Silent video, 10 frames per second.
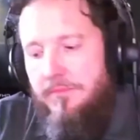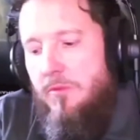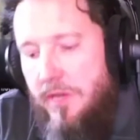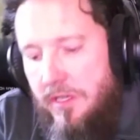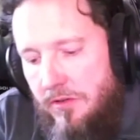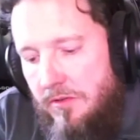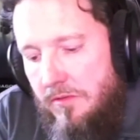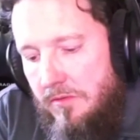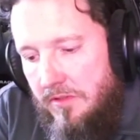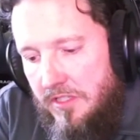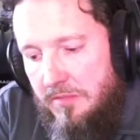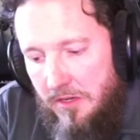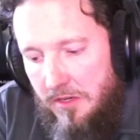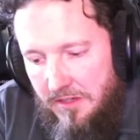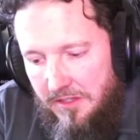We do
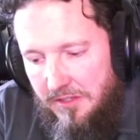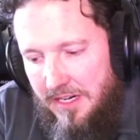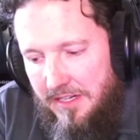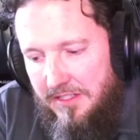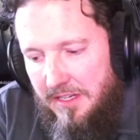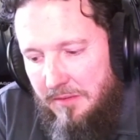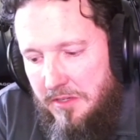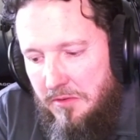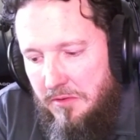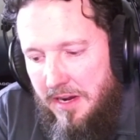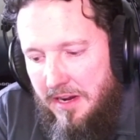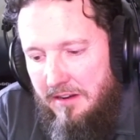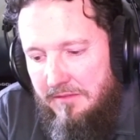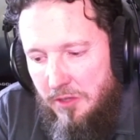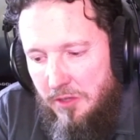smart contracts, and we do
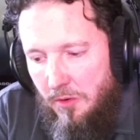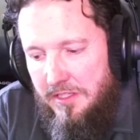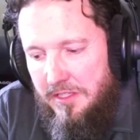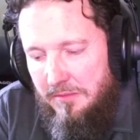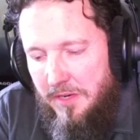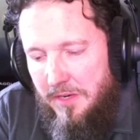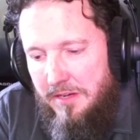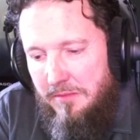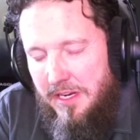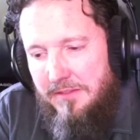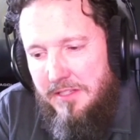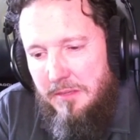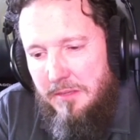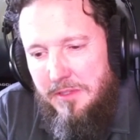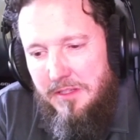have tokens, and we have
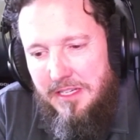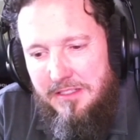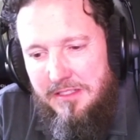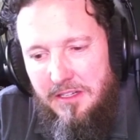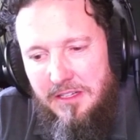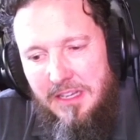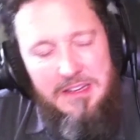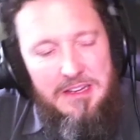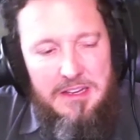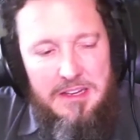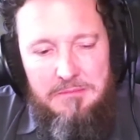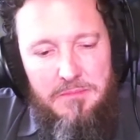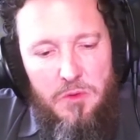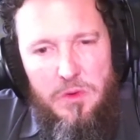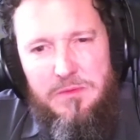something that
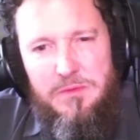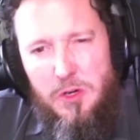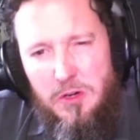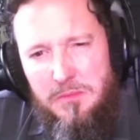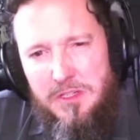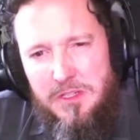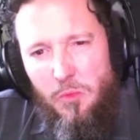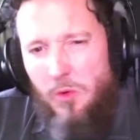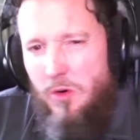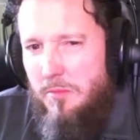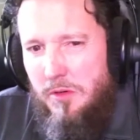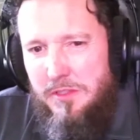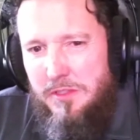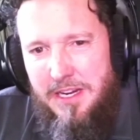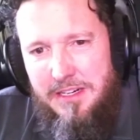we've termed a
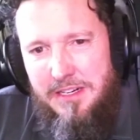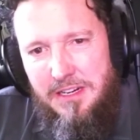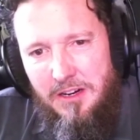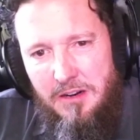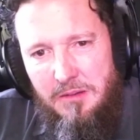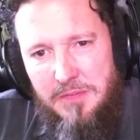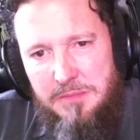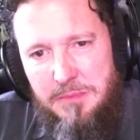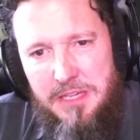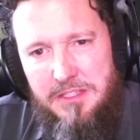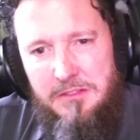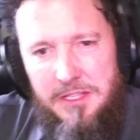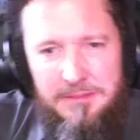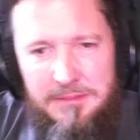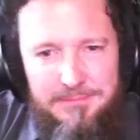wormhole tech. It's
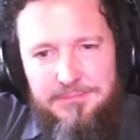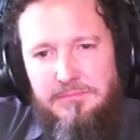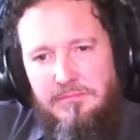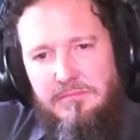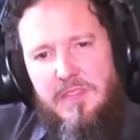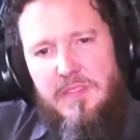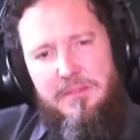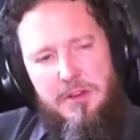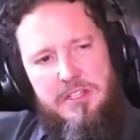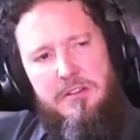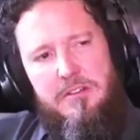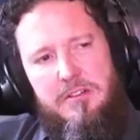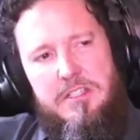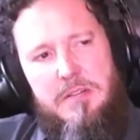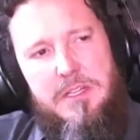basically, if you consider
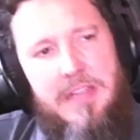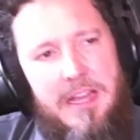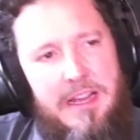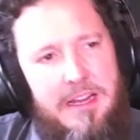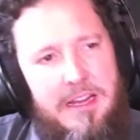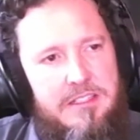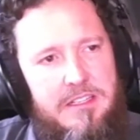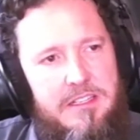something as,